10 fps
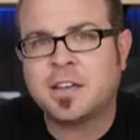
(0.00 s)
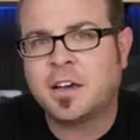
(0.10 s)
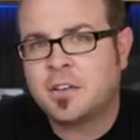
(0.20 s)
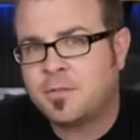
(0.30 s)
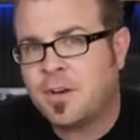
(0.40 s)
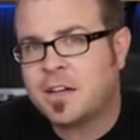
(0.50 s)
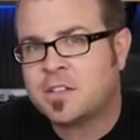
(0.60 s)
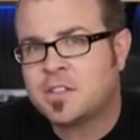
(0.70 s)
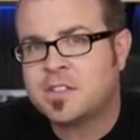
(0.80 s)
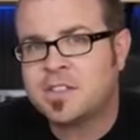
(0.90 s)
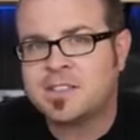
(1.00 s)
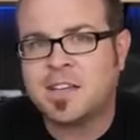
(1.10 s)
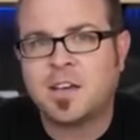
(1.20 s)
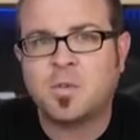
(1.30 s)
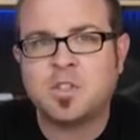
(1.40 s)
at other factors to
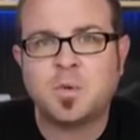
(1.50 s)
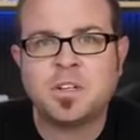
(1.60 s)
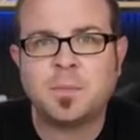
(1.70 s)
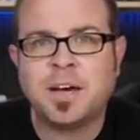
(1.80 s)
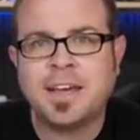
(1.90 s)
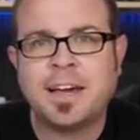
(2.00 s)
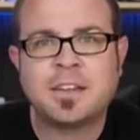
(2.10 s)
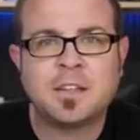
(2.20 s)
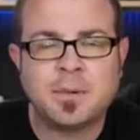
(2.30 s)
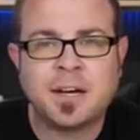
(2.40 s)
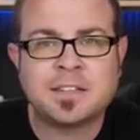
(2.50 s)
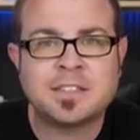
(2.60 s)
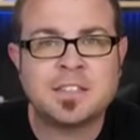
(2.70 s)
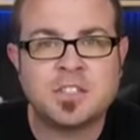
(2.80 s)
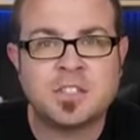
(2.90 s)
decide which one to buy out of the box
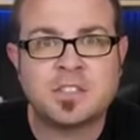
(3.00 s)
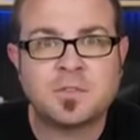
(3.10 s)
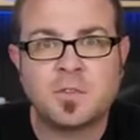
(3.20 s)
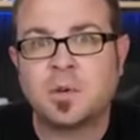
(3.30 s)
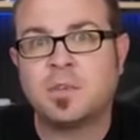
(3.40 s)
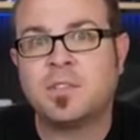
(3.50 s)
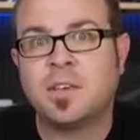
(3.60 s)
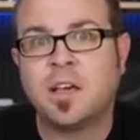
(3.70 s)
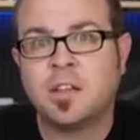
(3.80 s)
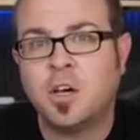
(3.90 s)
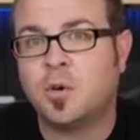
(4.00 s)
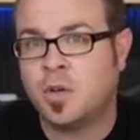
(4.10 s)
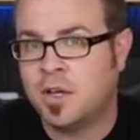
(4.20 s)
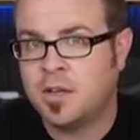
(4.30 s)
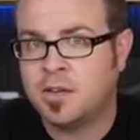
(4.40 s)
than just frequency alone.
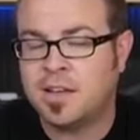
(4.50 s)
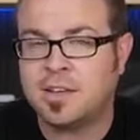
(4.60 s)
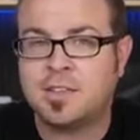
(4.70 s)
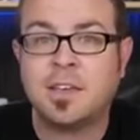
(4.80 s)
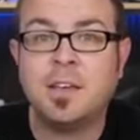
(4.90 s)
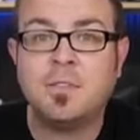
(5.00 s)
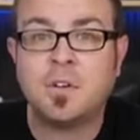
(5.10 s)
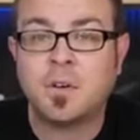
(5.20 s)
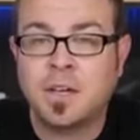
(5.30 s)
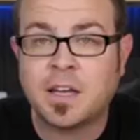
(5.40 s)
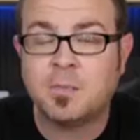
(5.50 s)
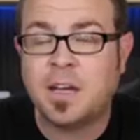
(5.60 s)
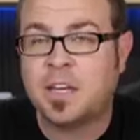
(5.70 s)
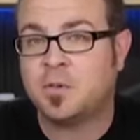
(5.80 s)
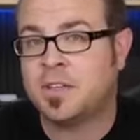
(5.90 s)
That is, if you're okay to
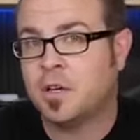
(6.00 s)
manually